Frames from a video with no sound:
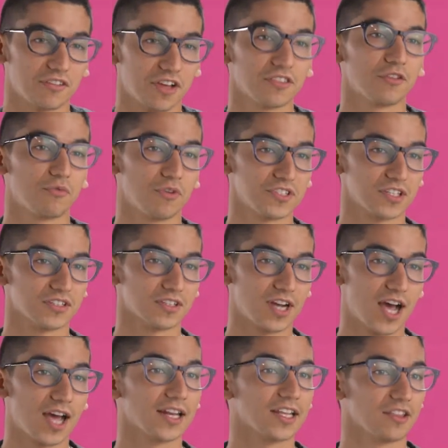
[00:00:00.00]
like the ones in
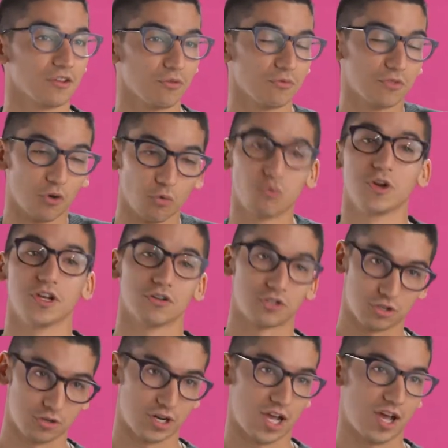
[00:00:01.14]
Cali, the real
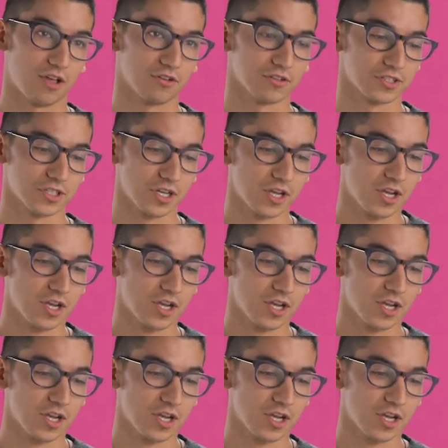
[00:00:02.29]
cholados.